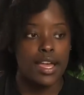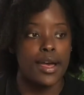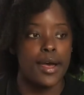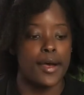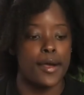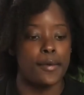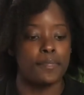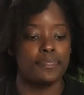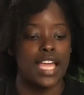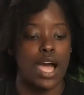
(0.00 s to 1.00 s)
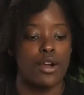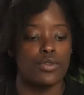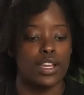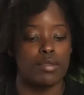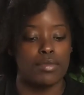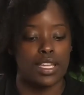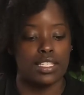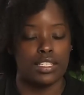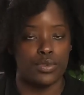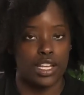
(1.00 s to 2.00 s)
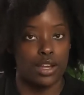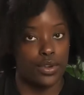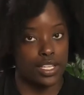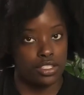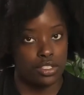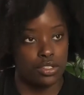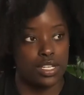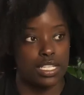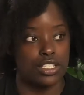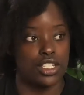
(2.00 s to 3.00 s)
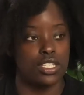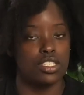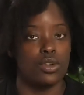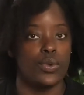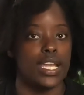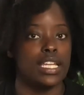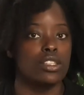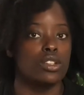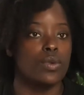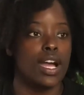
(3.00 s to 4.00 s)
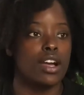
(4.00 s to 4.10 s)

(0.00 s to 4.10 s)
I would recommend, and what I read too, is just to wait a little while.